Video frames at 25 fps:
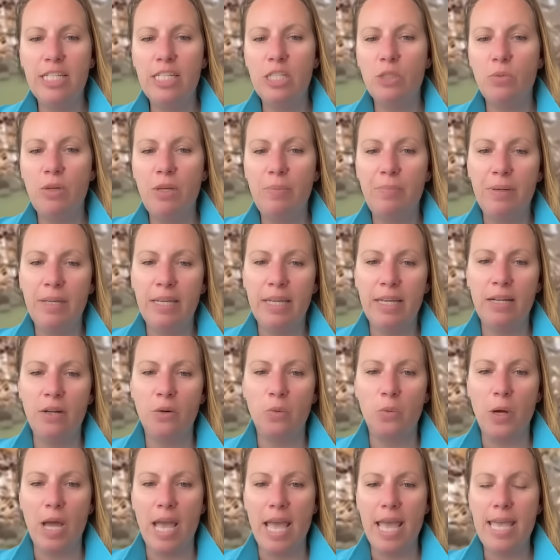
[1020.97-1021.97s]
sweeping it
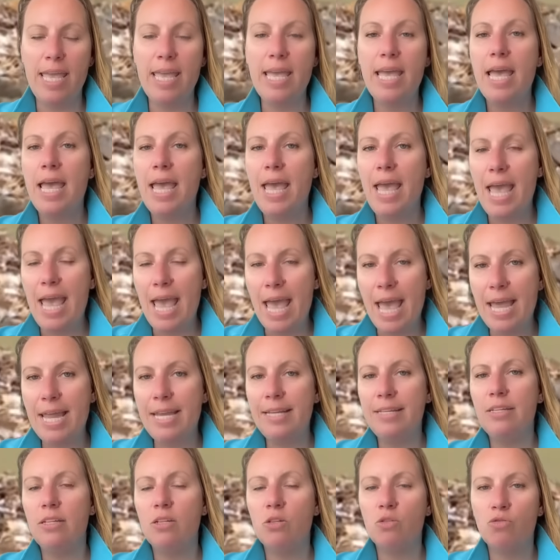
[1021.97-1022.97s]
away,
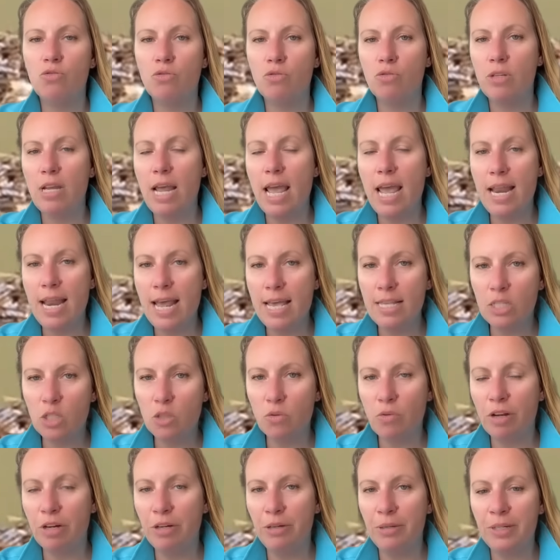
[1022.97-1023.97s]
and it has
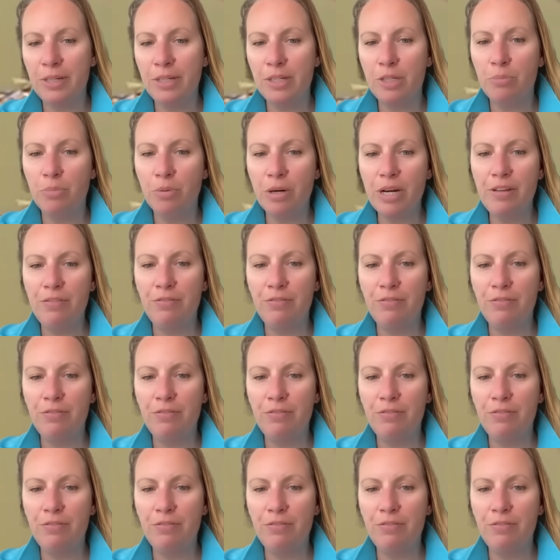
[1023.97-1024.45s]
triggered a debris